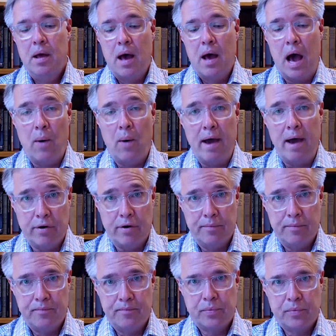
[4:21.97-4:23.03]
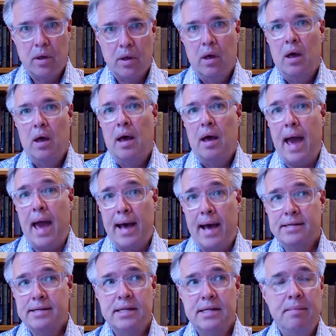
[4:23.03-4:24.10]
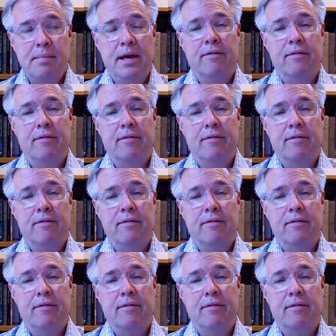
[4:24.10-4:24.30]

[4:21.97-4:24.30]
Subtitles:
However, ask them